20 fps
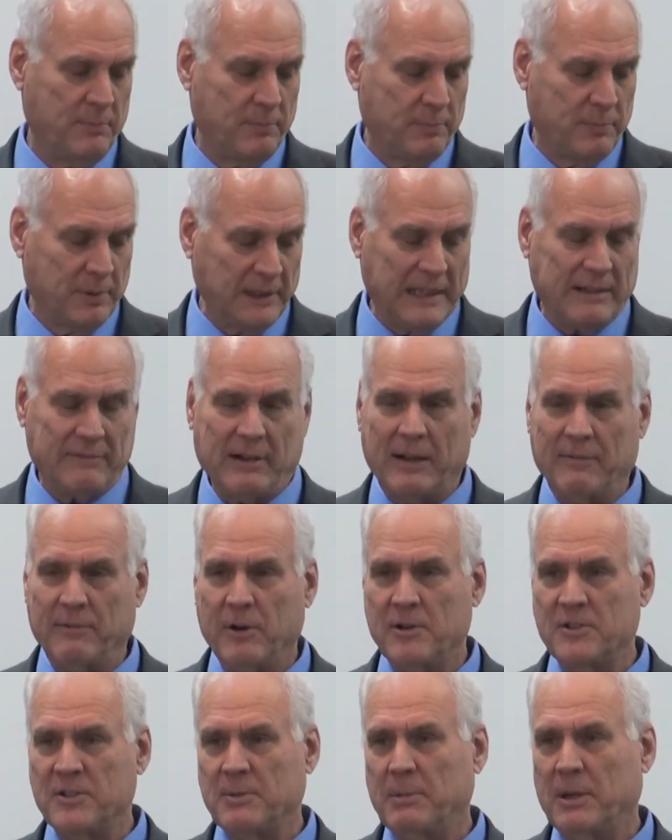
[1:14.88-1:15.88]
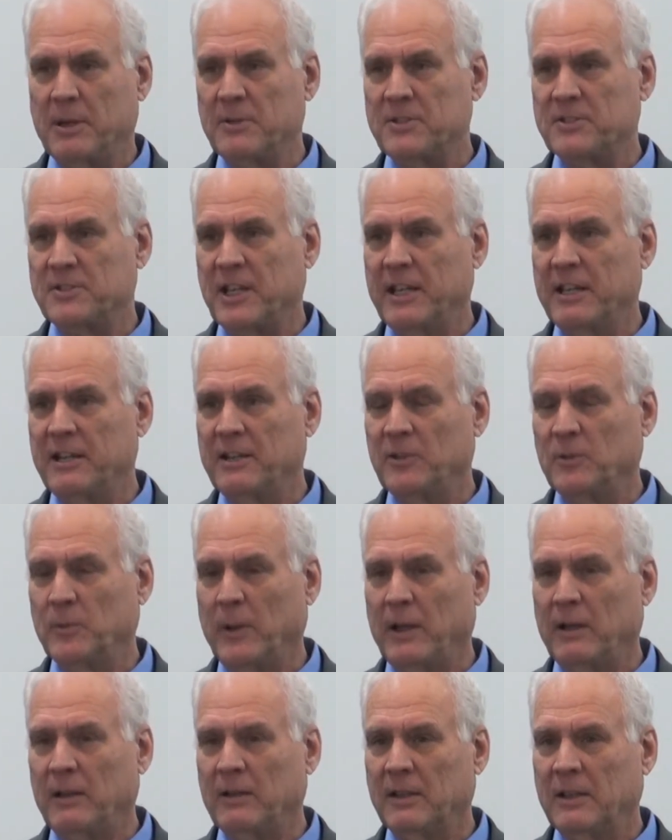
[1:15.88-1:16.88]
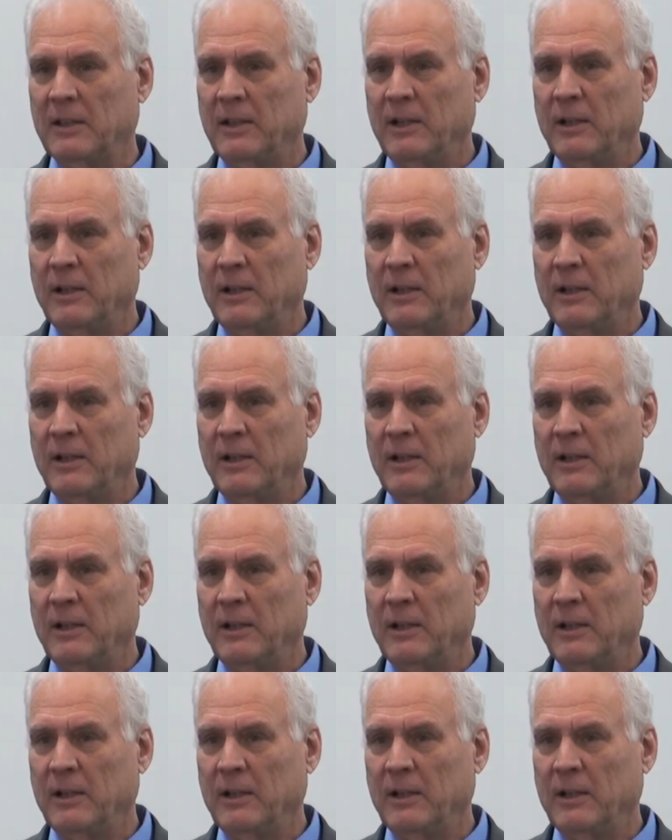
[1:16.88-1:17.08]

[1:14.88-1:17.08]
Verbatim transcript: believe I've heard some others say it as well.